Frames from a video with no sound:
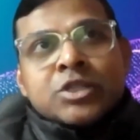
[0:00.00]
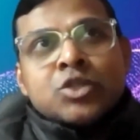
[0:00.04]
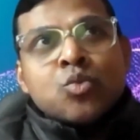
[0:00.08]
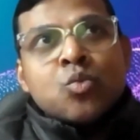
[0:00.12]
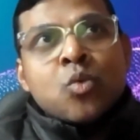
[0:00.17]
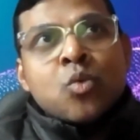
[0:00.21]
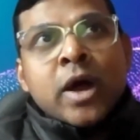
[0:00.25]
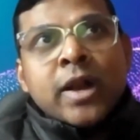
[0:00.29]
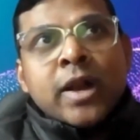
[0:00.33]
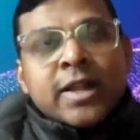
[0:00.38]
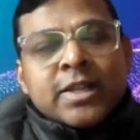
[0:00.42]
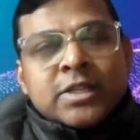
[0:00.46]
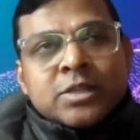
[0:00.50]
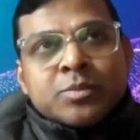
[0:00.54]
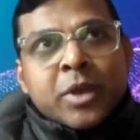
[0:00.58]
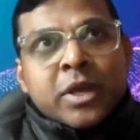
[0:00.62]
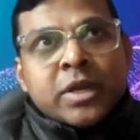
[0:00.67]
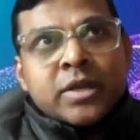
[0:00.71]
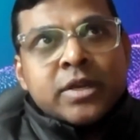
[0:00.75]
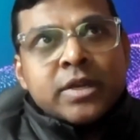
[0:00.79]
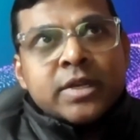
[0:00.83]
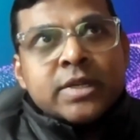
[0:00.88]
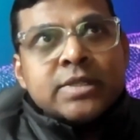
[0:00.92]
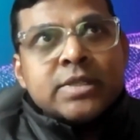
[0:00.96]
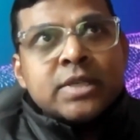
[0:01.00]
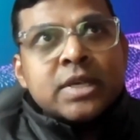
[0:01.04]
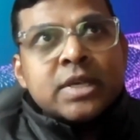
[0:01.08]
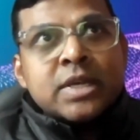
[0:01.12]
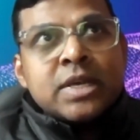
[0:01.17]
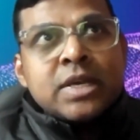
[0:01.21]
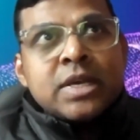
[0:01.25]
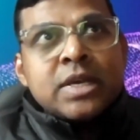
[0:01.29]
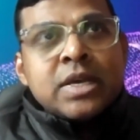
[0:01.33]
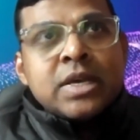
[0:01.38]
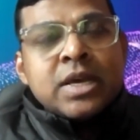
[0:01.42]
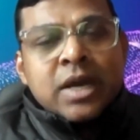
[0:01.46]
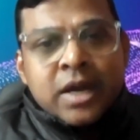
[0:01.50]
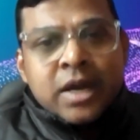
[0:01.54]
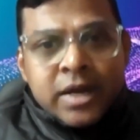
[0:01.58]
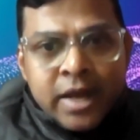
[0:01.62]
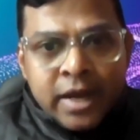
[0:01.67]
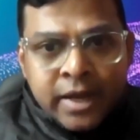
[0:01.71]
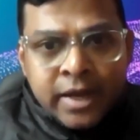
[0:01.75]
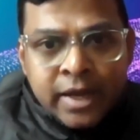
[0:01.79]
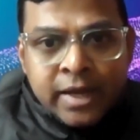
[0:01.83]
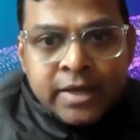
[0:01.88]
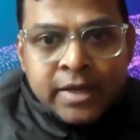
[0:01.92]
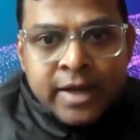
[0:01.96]
So one aspect is
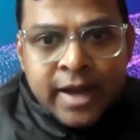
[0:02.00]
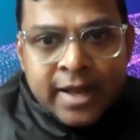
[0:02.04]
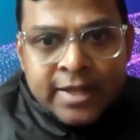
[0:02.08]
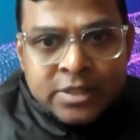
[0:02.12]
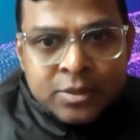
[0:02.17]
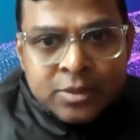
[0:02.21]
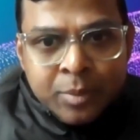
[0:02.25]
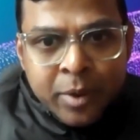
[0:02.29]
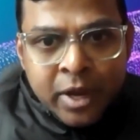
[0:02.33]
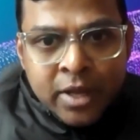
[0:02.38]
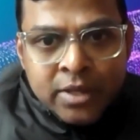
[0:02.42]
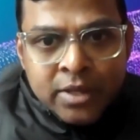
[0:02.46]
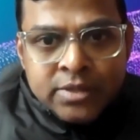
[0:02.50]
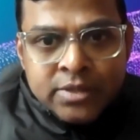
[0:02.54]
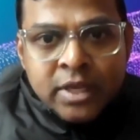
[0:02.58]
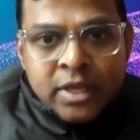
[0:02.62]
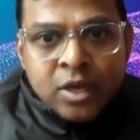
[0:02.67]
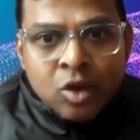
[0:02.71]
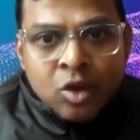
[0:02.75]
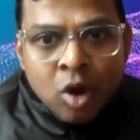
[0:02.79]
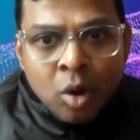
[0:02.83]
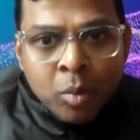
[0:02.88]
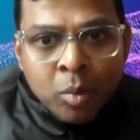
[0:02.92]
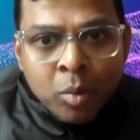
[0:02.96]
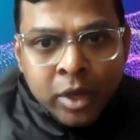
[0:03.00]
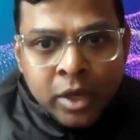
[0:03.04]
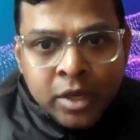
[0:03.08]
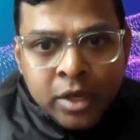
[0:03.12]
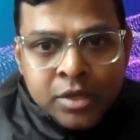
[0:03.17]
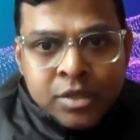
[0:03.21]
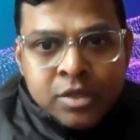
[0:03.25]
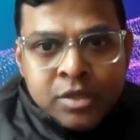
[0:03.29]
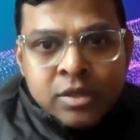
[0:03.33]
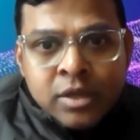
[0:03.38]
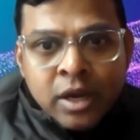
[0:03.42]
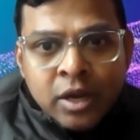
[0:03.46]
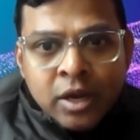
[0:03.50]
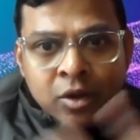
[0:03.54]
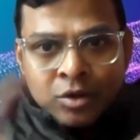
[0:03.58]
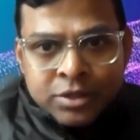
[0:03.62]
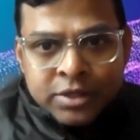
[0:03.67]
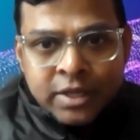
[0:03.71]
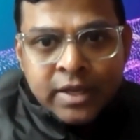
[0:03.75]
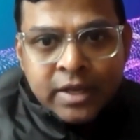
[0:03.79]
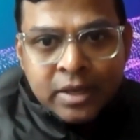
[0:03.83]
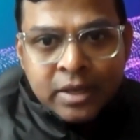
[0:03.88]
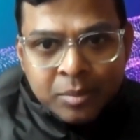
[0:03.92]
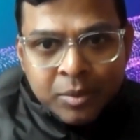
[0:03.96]
creating transparency and communication across
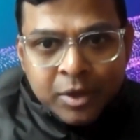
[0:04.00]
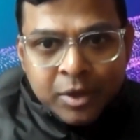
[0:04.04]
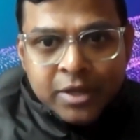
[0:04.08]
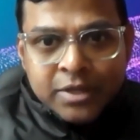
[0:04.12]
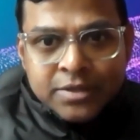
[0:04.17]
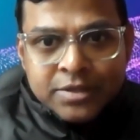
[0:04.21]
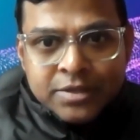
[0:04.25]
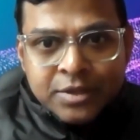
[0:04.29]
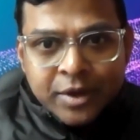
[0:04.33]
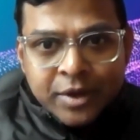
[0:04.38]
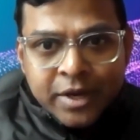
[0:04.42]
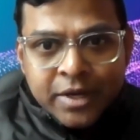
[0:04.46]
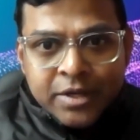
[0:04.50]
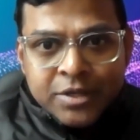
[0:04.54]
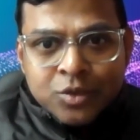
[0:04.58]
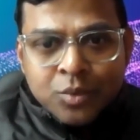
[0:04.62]
the enterprise, right?